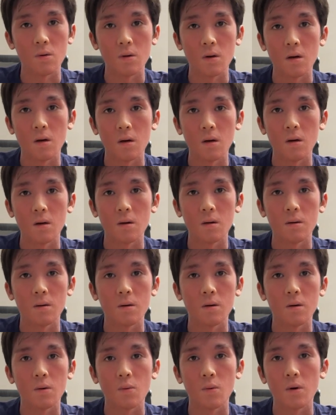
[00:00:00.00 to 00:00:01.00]

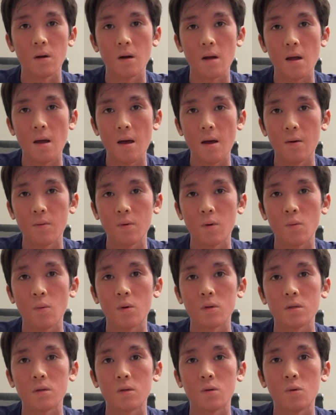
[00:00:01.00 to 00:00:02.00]
uh, whatever
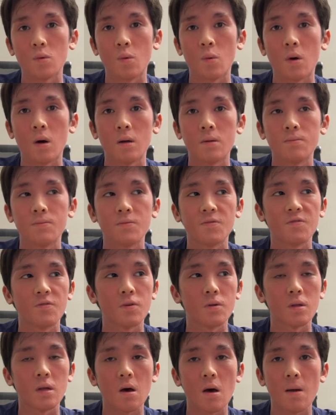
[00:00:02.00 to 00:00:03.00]
water you want
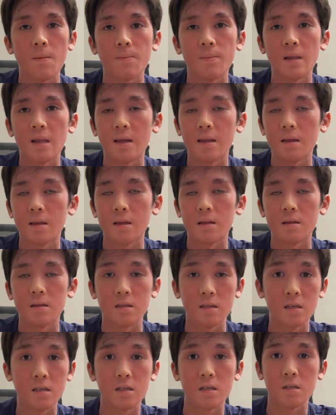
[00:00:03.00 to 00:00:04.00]
for now I'm plan
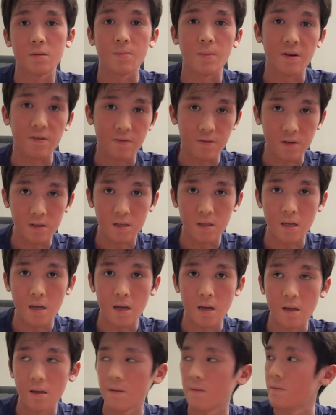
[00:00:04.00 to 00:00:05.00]
this is my first
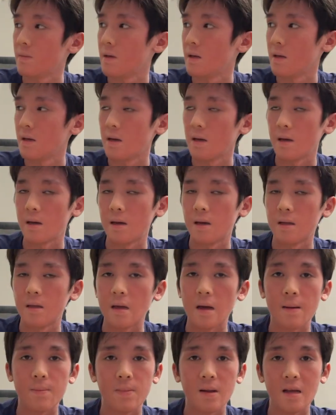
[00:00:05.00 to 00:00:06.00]
day and
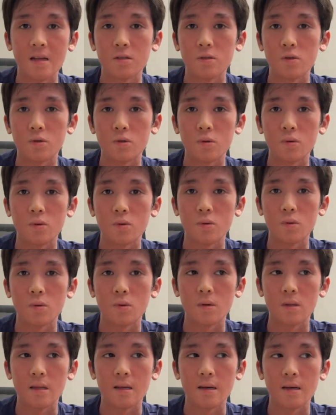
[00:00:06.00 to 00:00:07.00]
I plan to
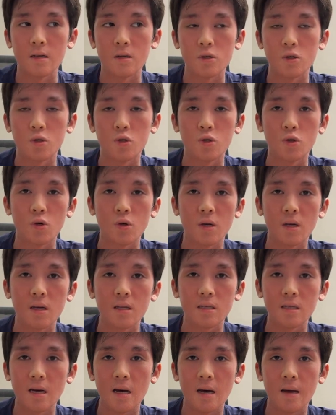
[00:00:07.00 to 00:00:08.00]
do like three
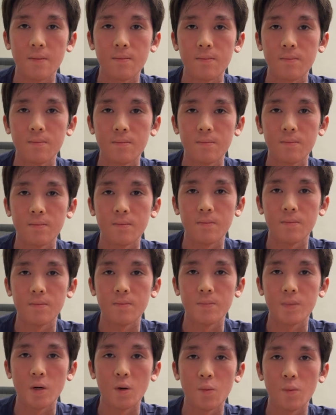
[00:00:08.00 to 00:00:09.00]
time
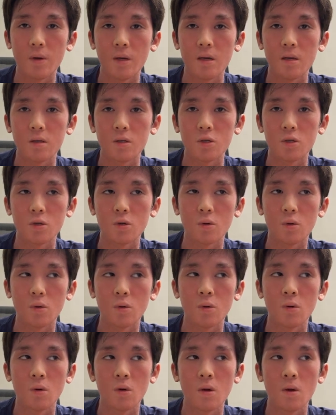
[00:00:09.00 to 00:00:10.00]
per week
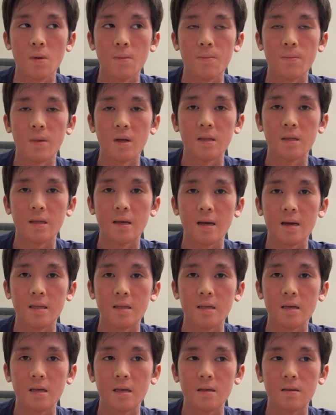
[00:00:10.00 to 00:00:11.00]
so Monday I
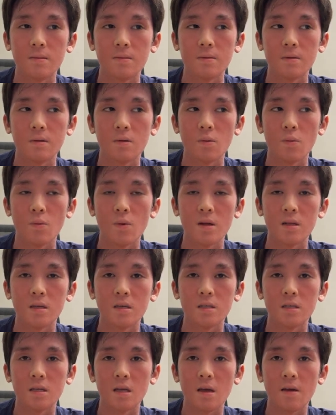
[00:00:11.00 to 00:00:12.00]
did
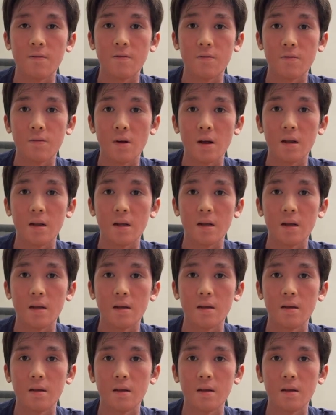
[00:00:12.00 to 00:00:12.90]
Wednesday and Friday